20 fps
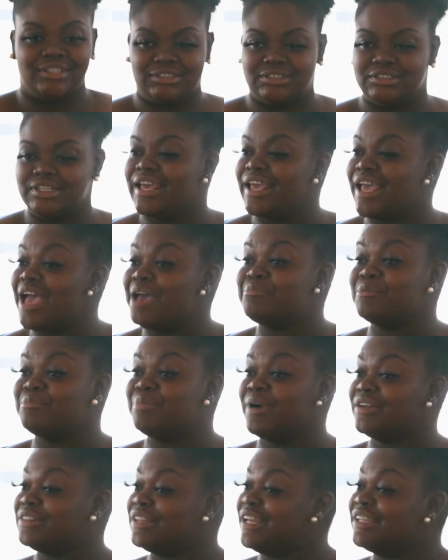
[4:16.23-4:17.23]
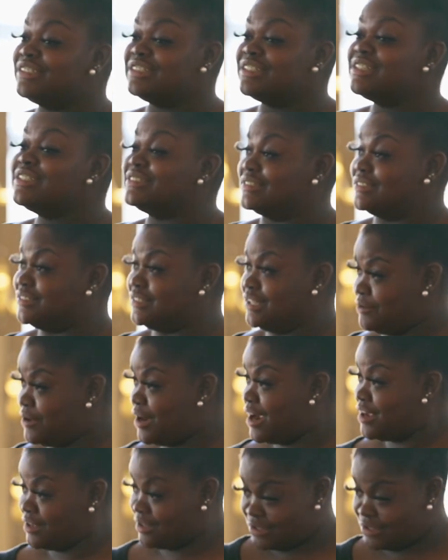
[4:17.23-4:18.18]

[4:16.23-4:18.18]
to say Happy Birthday, Jesus. All right?